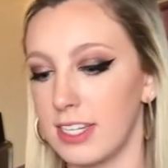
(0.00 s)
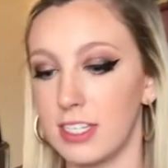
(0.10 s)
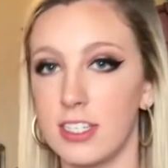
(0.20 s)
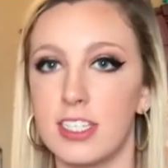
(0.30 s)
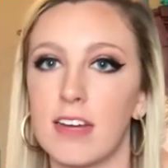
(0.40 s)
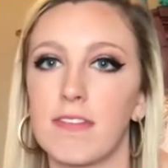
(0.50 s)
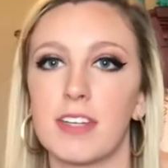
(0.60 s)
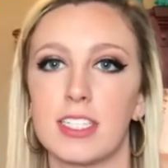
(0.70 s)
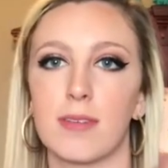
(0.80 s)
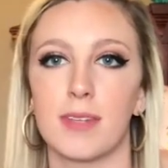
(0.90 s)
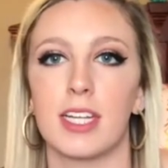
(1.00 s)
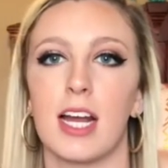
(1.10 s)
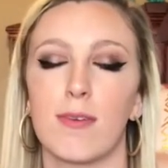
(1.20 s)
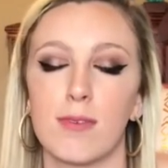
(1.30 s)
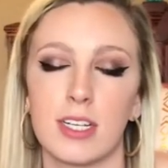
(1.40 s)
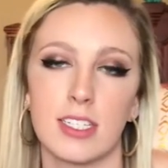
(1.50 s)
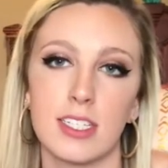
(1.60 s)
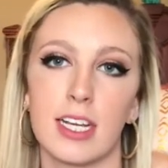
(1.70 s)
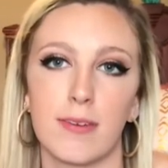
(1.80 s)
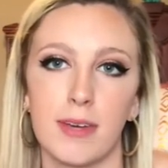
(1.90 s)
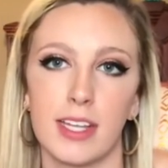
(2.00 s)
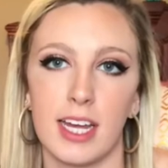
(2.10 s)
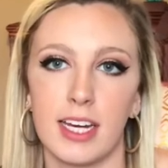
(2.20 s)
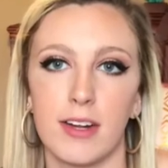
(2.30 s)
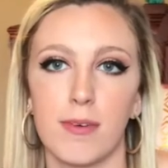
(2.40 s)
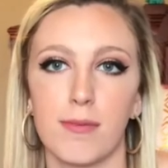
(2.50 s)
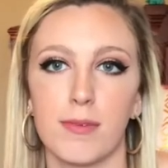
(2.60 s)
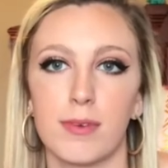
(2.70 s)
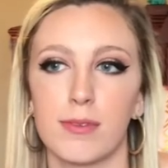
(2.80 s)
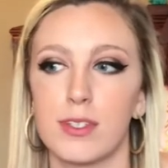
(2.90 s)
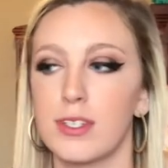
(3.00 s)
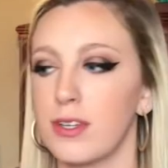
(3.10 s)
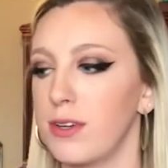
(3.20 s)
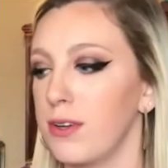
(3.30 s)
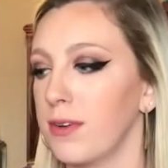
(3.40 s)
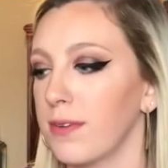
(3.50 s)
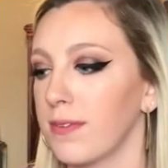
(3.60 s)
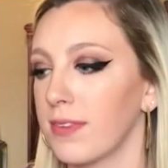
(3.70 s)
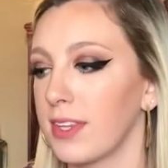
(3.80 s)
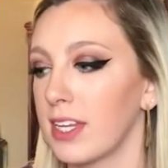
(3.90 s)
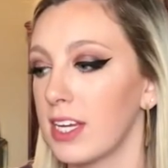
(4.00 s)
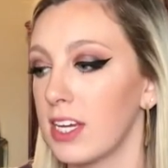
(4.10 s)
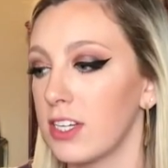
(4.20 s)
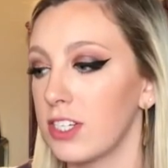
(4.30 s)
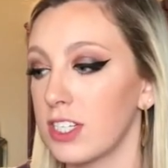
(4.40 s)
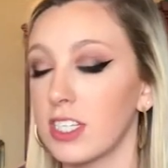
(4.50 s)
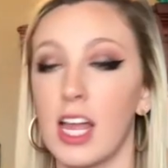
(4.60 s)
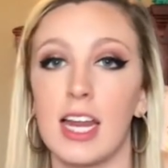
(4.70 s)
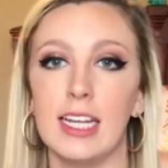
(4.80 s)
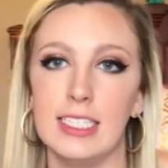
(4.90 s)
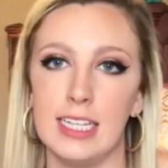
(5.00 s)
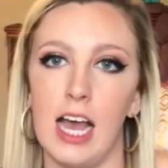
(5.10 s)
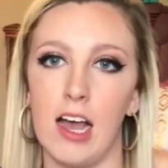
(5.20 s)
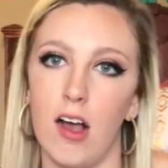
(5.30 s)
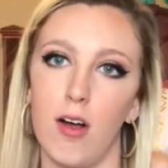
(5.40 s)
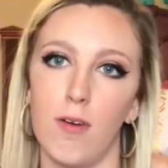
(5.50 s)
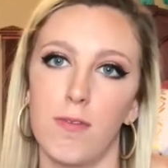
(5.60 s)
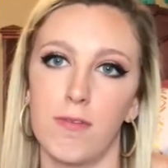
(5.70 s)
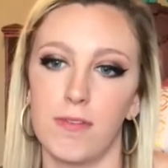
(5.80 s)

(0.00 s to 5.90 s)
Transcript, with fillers: this is definitely something I want to stick with I don't want to just let it die off.